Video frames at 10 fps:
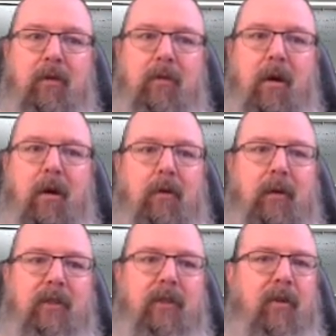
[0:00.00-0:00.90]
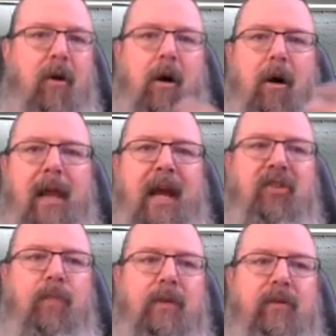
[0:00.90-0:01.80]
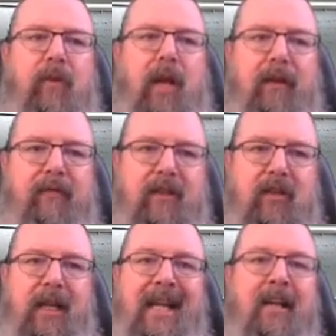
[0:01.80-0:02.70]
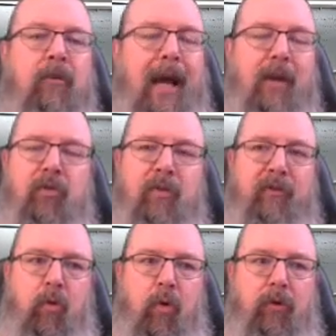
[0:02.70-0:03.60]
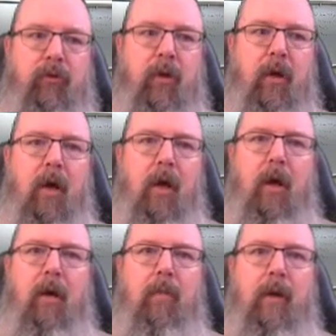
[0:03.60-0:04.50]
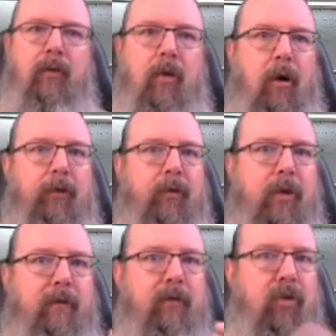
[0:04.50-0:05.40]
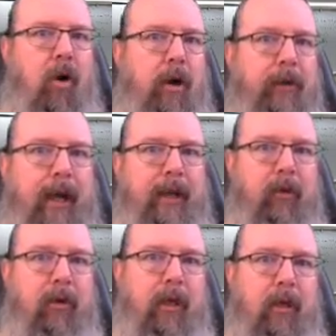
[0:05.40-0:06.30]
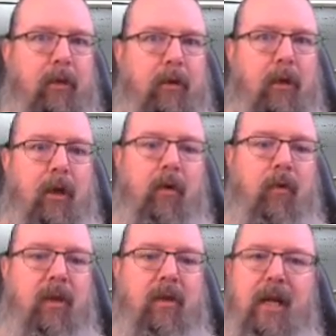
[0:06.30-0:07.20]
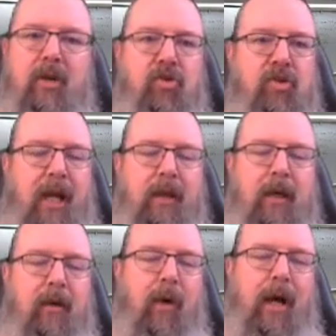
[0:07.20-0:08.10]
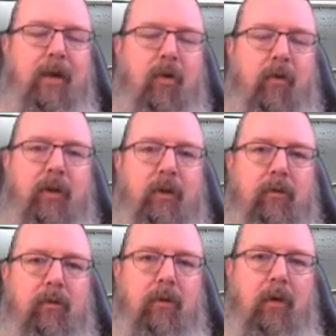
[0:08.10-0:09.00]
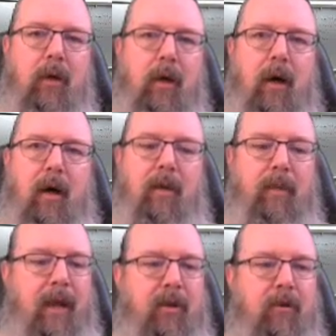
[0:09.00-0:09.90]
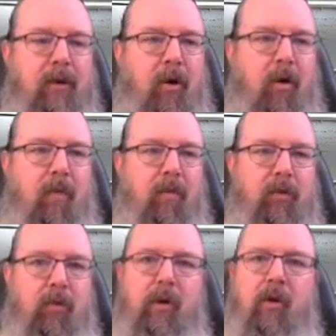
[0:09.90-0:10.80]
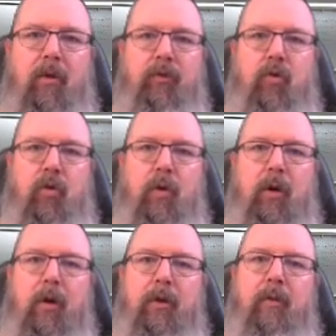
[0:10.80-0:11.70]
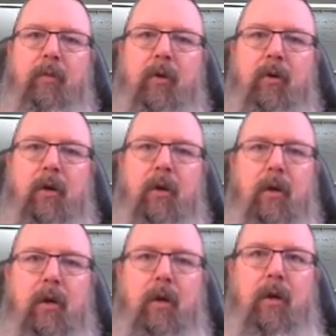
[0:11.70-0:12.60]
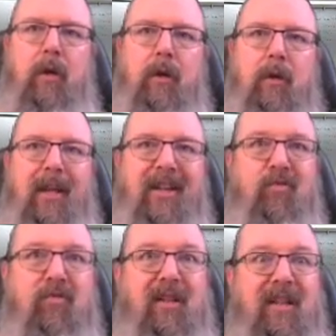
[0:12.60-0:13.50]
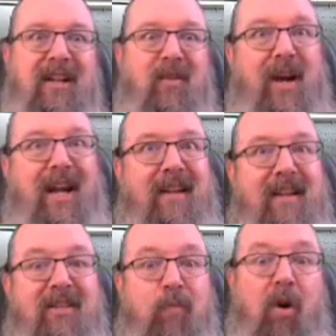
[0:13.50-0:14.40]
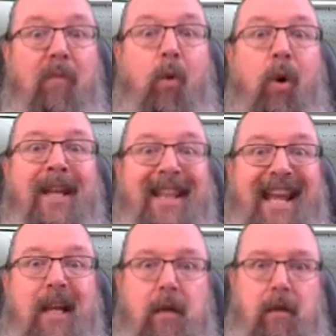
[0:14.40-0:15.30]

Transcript: No, it's in all aspects of life. It's in a classroom, of course, but it also covers online learning. When the teacher's not there to watch over you, and you're at home doing all the schoolwork on the computer, that's really, in a way, it's more important then.